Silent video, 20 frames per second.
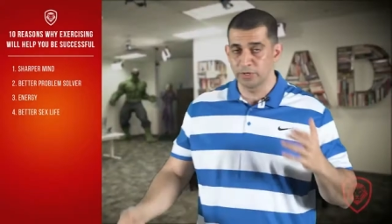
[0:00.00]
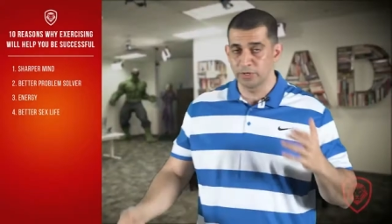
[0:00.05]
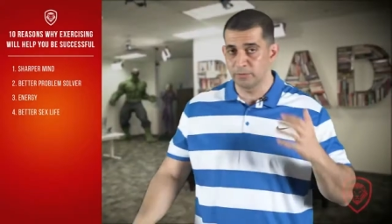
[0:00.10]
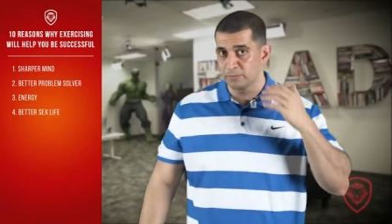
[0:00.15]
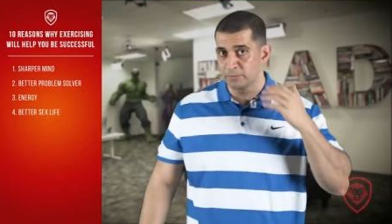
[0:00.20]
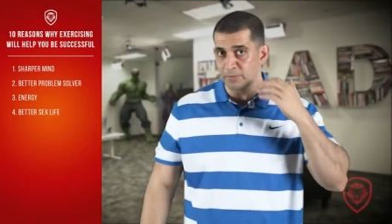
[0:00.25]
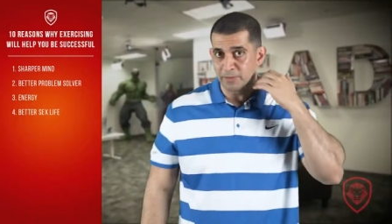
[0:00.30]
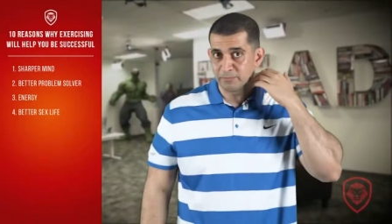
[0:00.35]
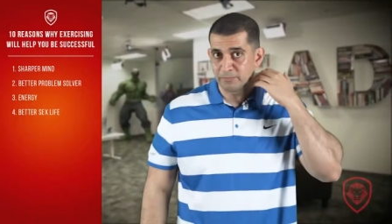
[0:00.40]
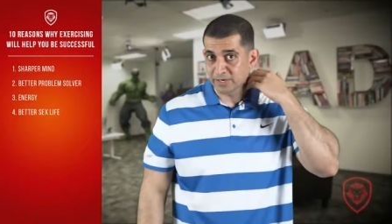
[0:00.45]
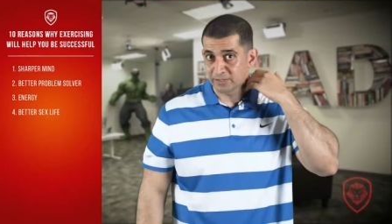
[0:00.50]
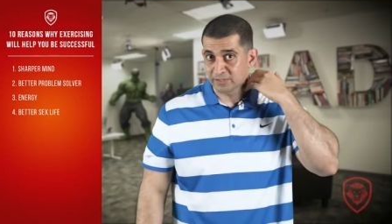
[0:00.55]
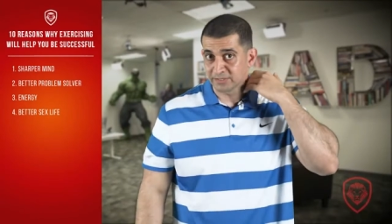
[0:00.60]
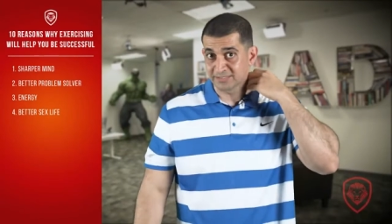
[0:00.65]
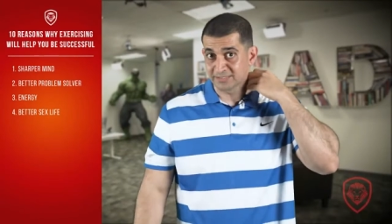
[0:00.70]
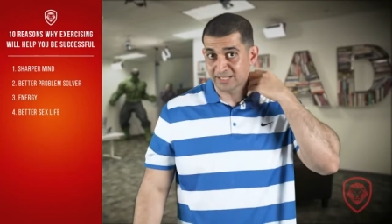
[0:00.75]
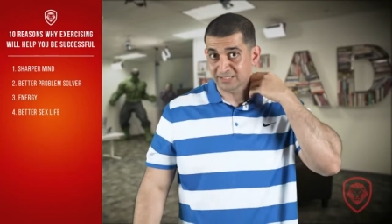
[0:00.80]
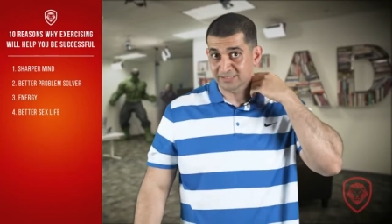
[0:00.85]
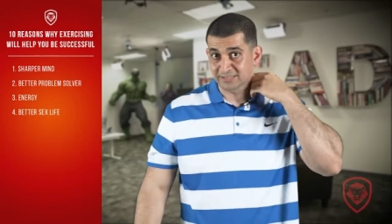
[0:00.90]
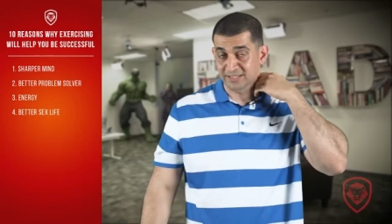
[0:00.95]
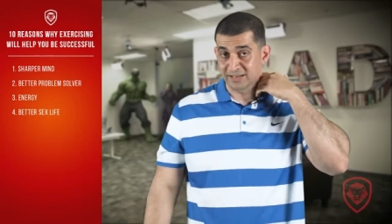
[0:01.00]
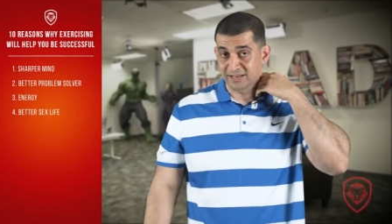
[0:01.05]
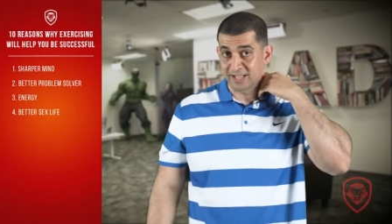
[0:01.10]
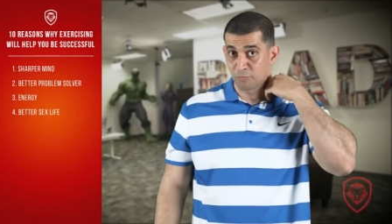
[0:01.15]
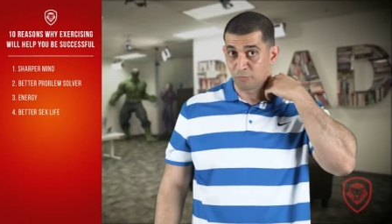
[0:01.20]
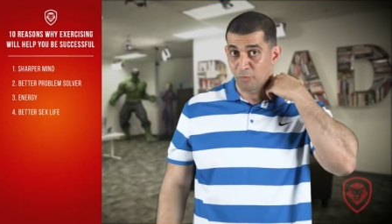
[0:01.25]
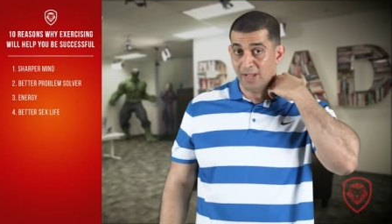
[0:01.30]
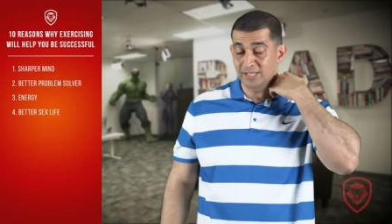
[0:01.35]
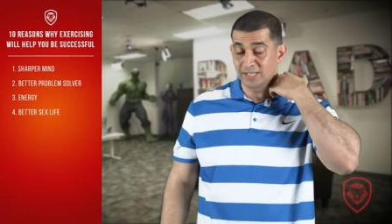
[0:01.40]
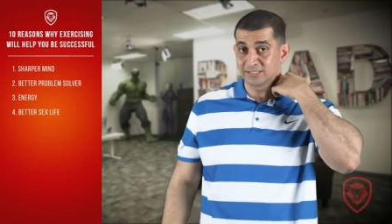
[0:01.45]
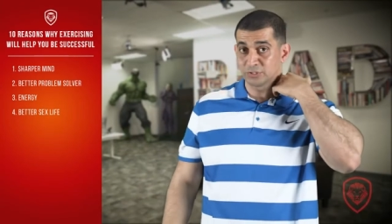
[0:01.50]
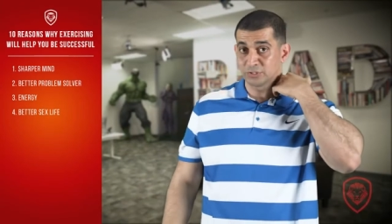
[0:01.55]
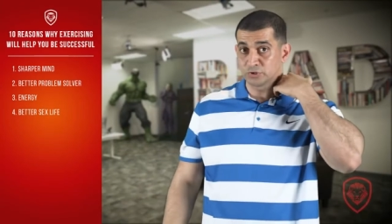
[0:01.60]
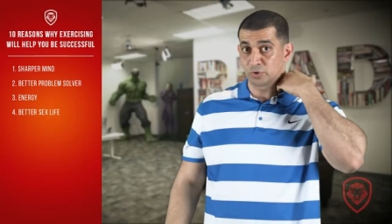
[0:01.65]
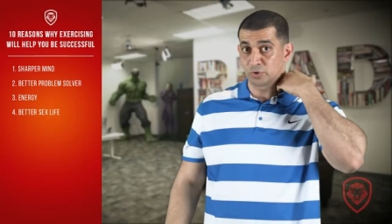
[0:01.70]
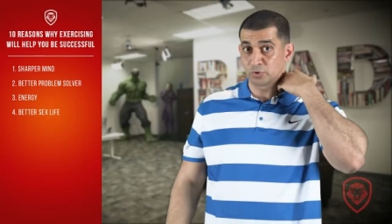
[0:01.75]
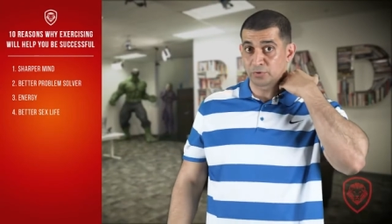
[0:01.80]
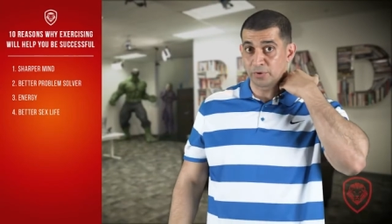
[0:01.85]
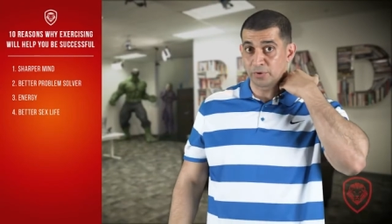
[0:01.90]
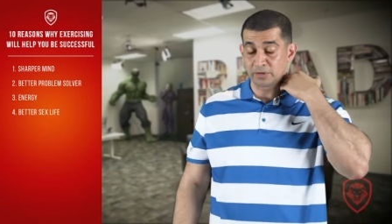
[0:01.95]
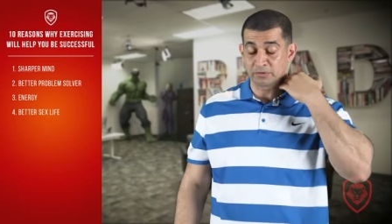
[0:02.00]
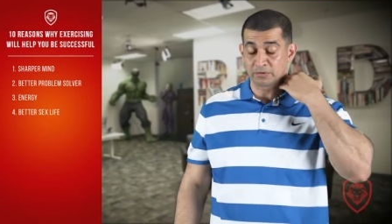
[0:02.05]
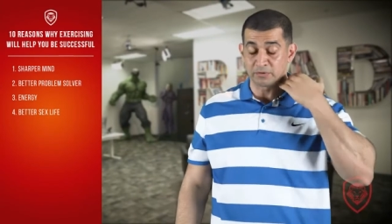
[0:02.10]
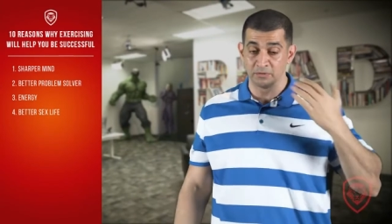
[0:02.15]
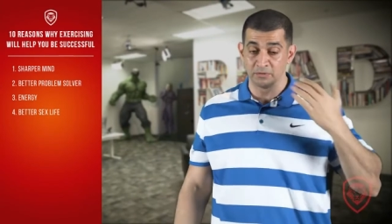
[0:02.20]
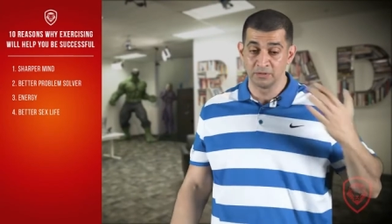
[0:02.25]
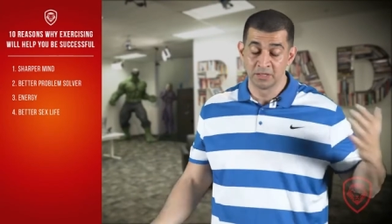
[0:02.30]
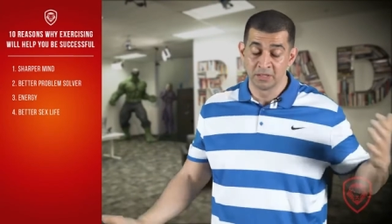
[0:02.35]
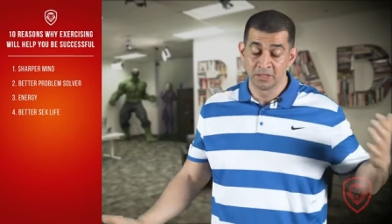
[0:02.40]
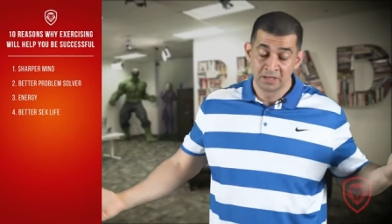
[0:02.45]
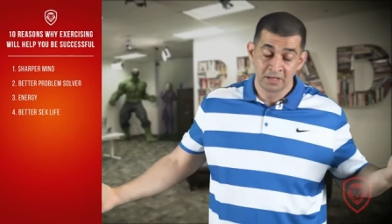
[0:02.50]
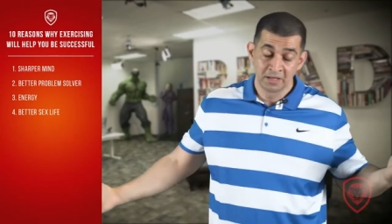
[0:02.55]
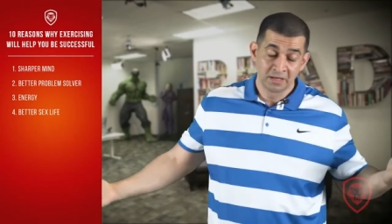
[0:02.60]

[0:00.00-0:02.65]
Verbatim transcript: what do you mean by better sex in life? Why is this so critical?